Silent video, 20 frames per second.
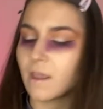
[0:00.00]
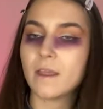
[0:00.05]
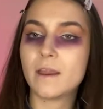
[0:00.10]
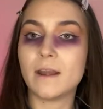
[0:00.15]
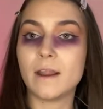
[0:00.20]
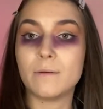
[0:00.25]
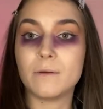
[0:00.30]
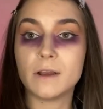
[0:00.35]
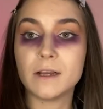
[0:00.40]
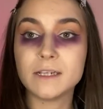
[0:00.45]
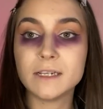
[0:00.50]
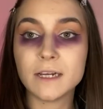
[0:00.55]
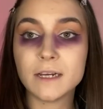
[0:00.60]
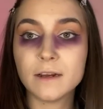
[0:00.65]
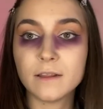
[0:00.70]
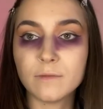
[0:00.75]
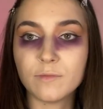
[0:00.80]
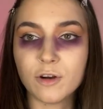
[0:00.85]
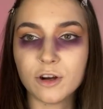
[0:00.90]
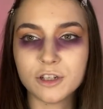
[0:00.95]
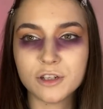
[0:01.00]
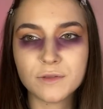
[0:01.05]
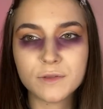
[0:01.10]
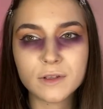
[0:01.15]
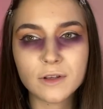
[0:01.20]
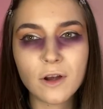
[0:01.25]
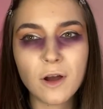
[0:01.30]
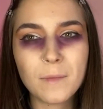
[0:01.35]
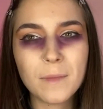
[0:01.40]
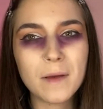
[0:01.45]
Okay, now we're going to take another brush. This one's
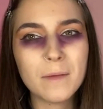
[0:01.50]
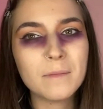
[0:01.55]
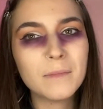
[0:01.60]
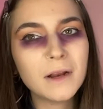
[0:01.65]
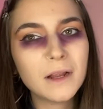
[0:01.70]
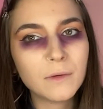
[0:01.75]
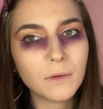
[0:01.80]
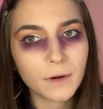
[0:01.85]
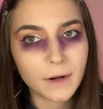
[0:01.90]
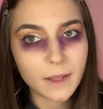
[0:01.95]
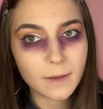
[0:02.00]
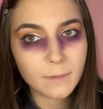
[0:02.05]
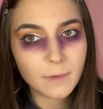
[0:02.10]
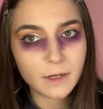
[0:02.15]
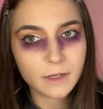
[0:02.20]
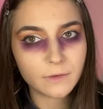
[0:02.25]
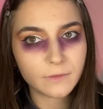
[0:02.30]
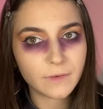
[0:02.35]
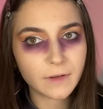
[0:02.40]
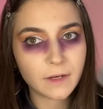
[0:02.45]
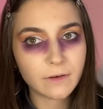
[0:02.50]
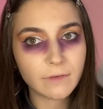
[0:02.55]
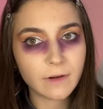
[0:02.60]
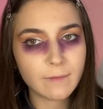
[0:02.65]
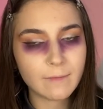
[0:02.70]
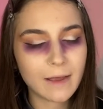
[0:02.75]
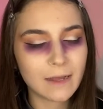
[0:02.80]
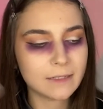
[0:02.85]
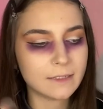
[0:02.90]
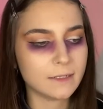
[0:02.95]
got a bit of blue on it, but I don't think it really
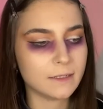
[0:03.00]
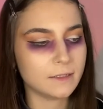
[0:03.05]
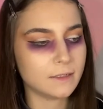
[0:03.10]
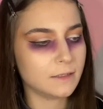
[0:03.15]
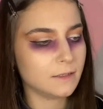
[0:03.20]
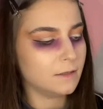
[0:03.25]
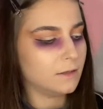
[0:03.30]
matters.